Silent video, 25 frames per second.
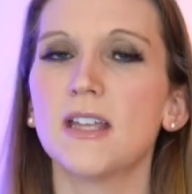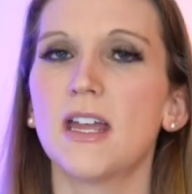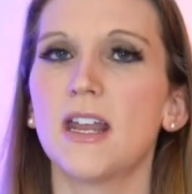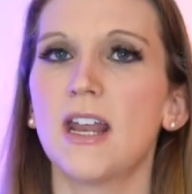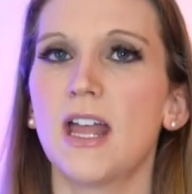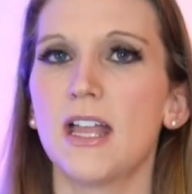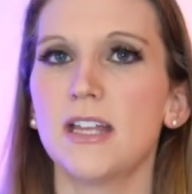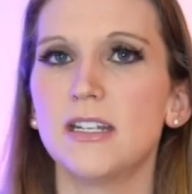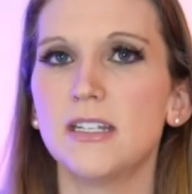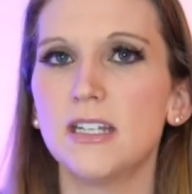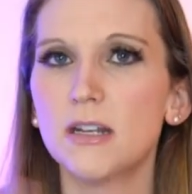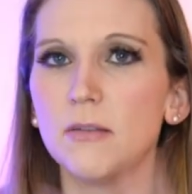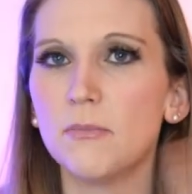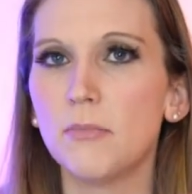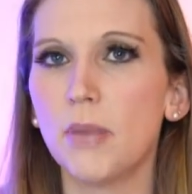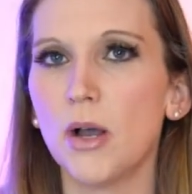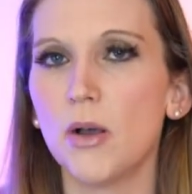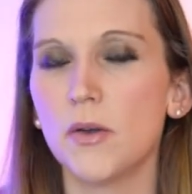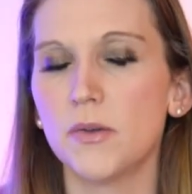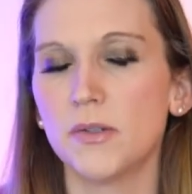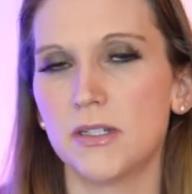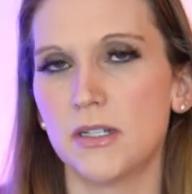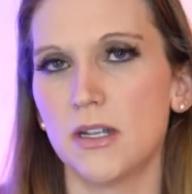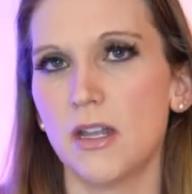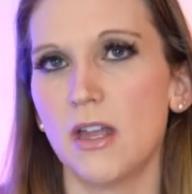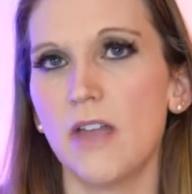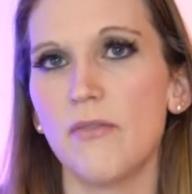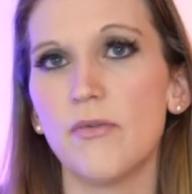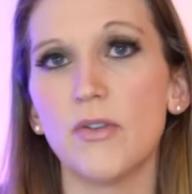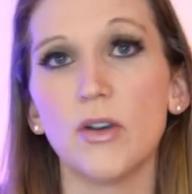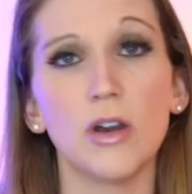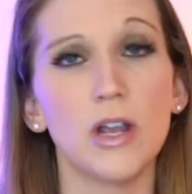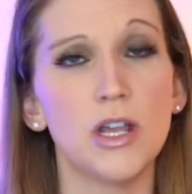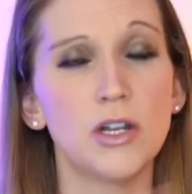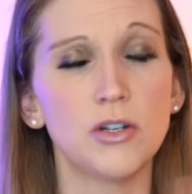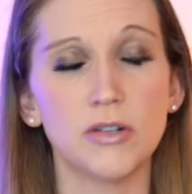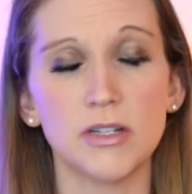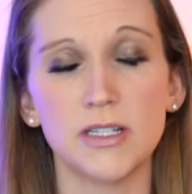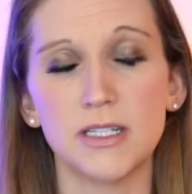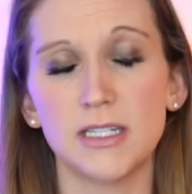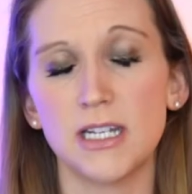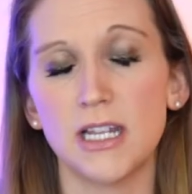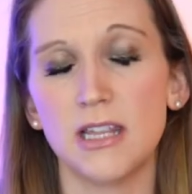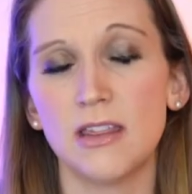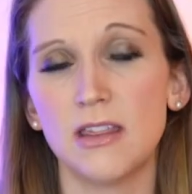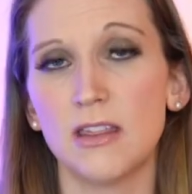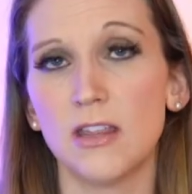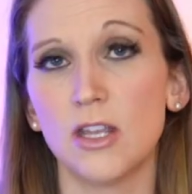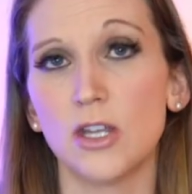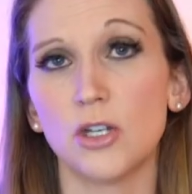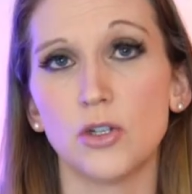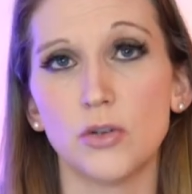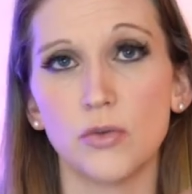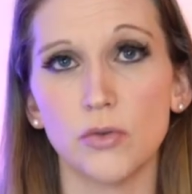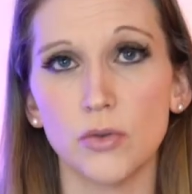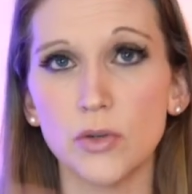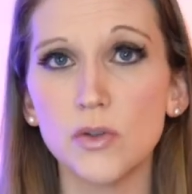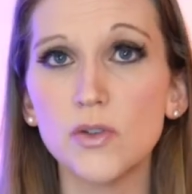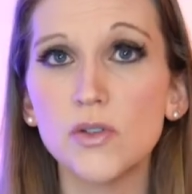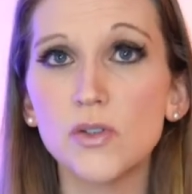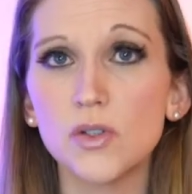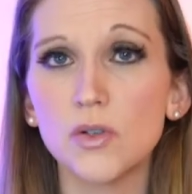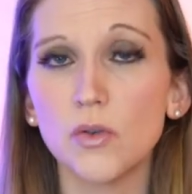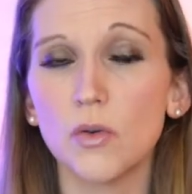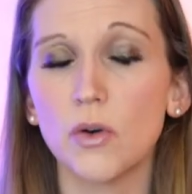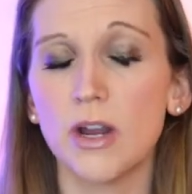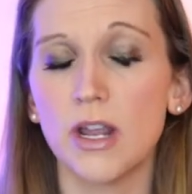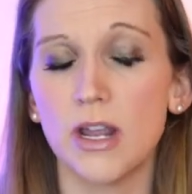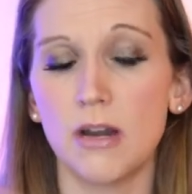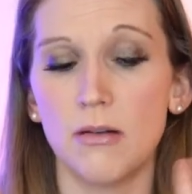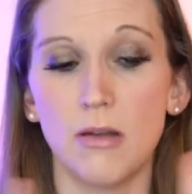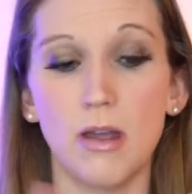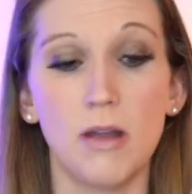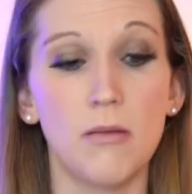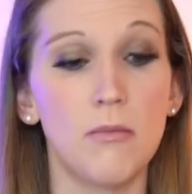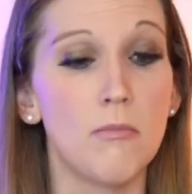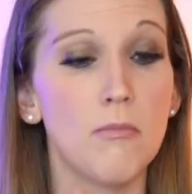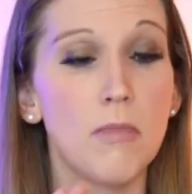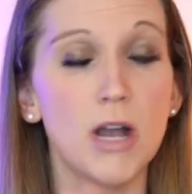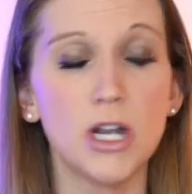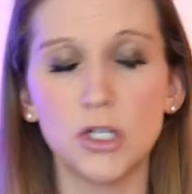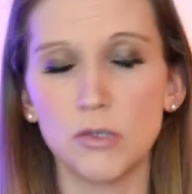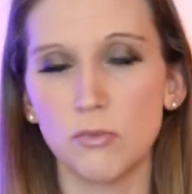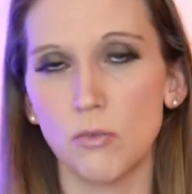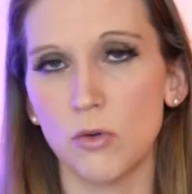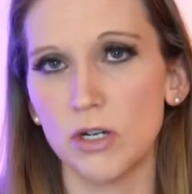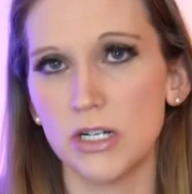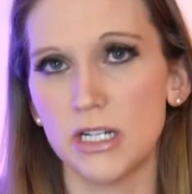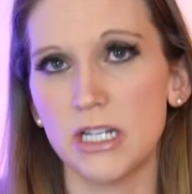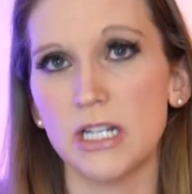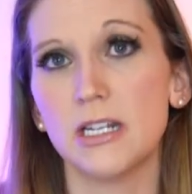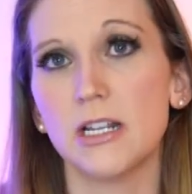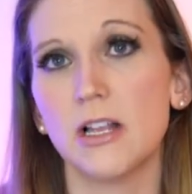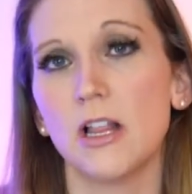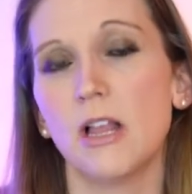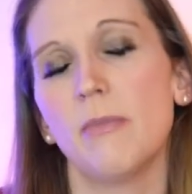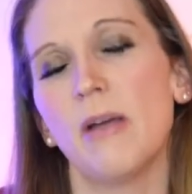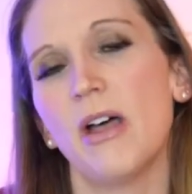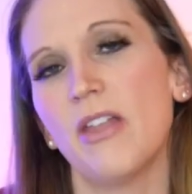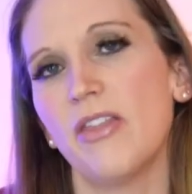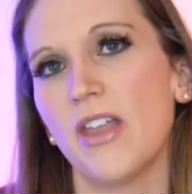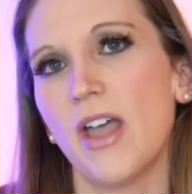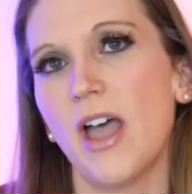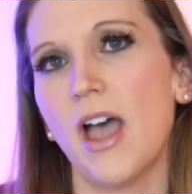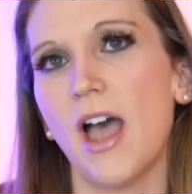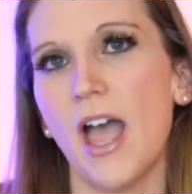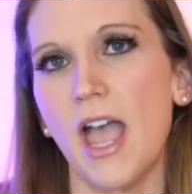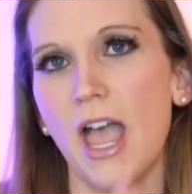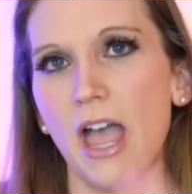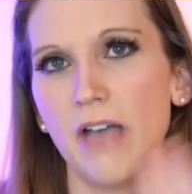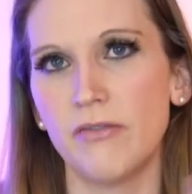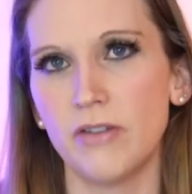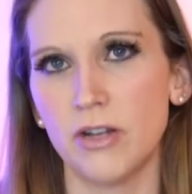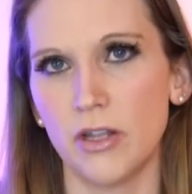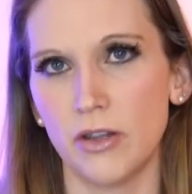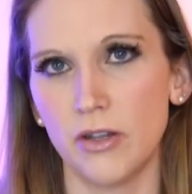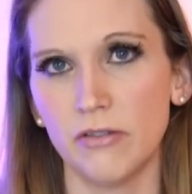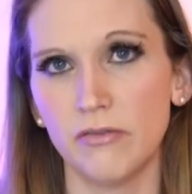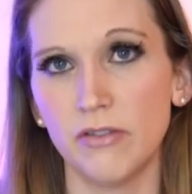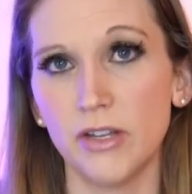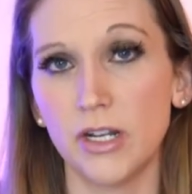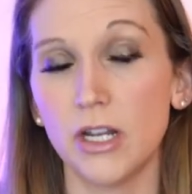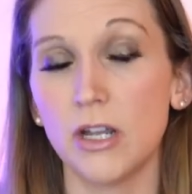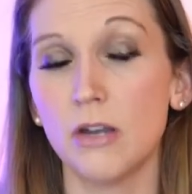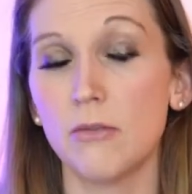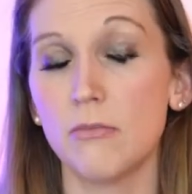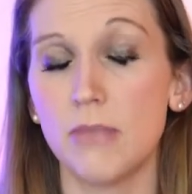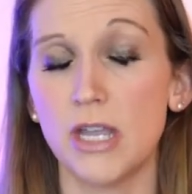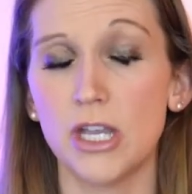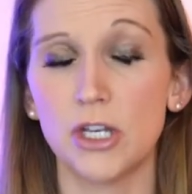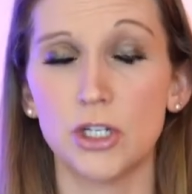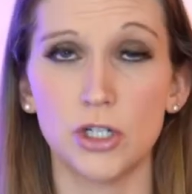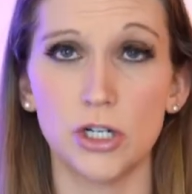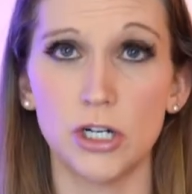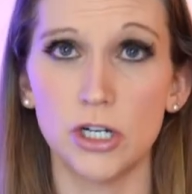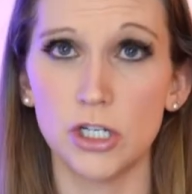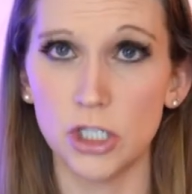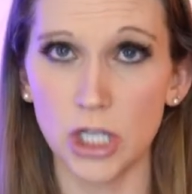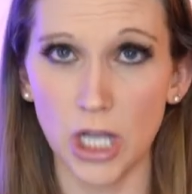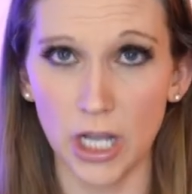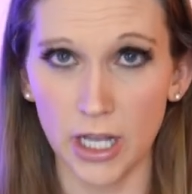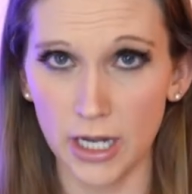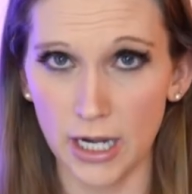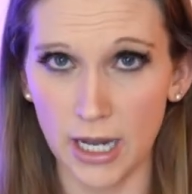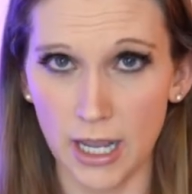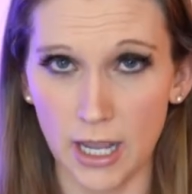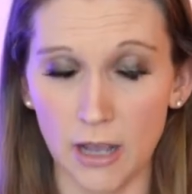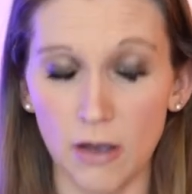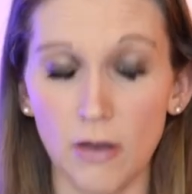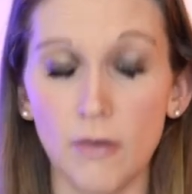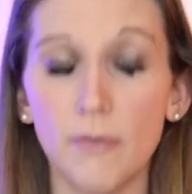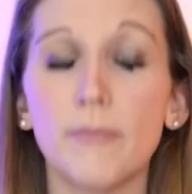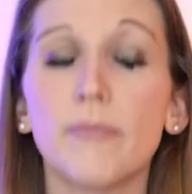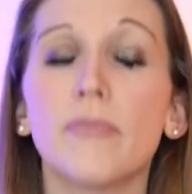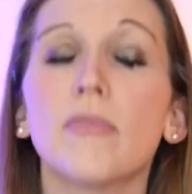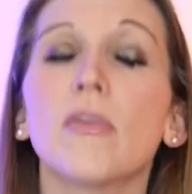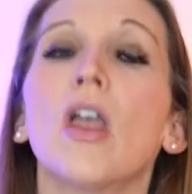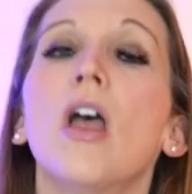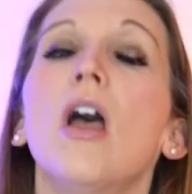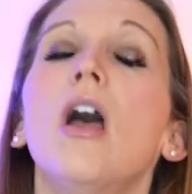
And I did post, if you're interested in the true story and, and much more detail about that, I have another video, make sure to check it out.